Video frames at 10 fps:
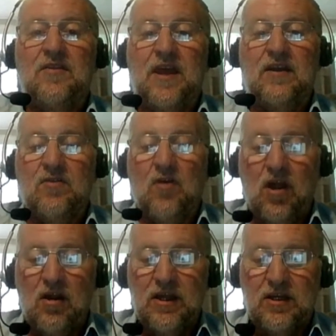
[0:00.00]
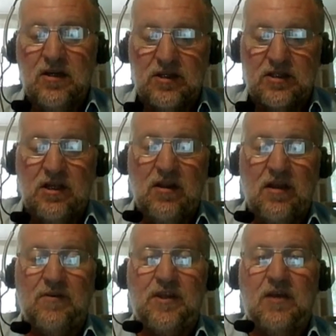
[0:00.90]
then not only can I steal
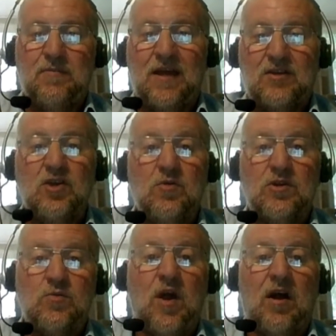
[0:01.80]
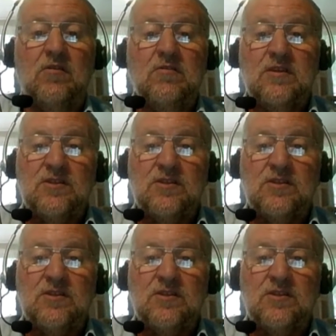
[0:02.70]
everything about you as well,